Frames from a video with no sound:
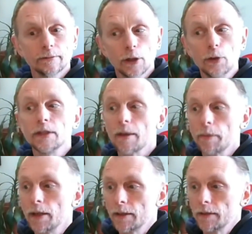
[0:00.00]
Who is that
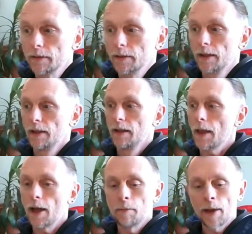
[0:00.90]
person?
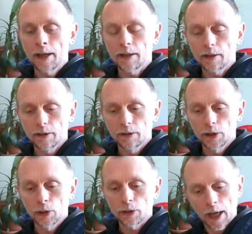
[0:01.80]
And make
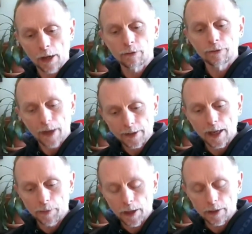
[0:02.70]
your sound reflect
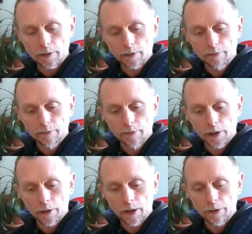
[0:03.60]
that person.
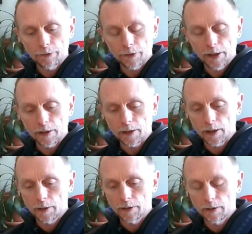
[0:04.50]
So if it's
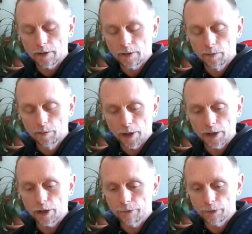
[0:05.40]
a
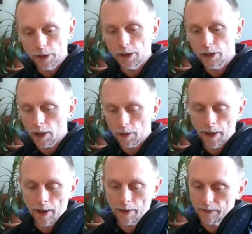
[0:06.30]
bunch of footage
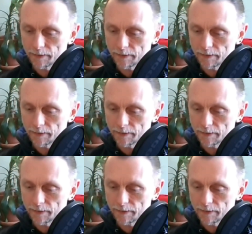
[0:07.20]
about,